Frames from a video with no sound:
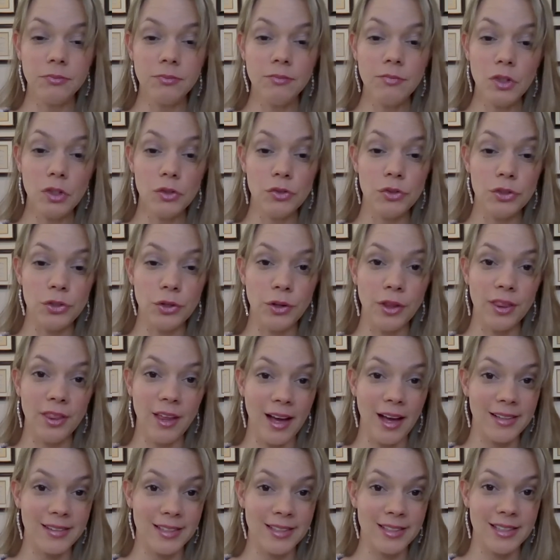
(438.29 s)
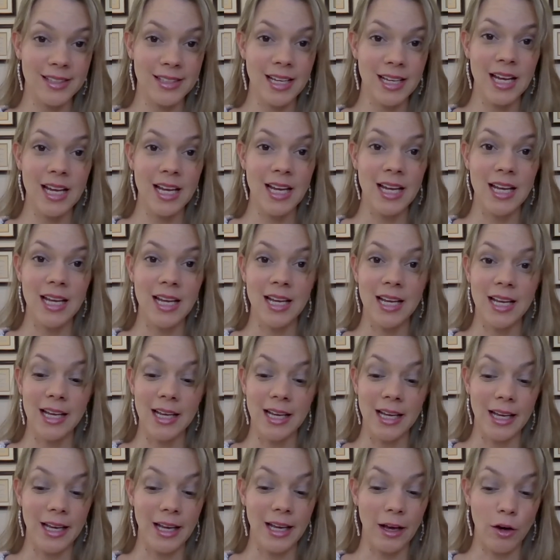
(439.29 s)
So that's
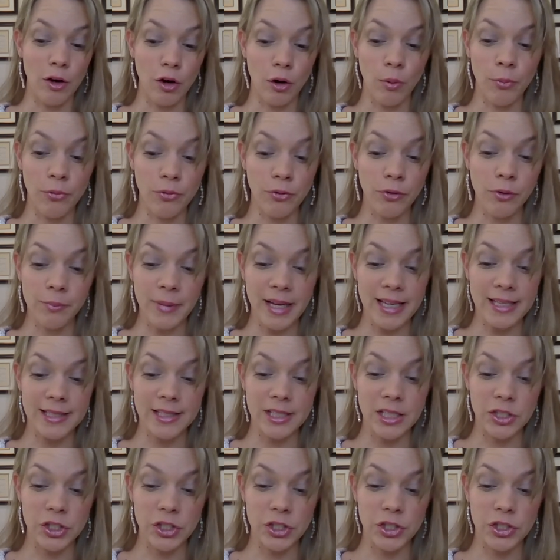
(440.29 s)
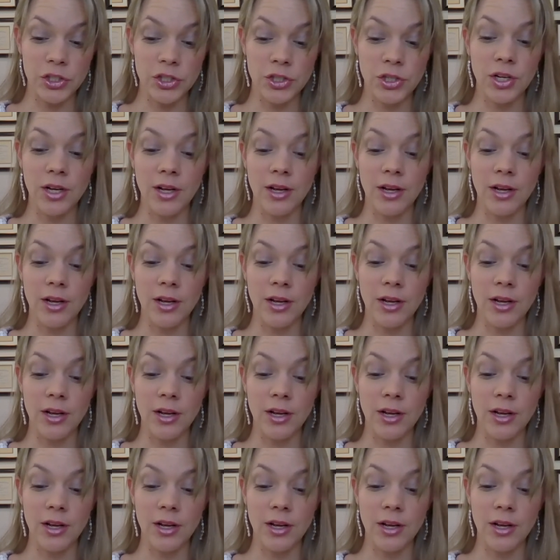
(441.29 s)
a hopeful message,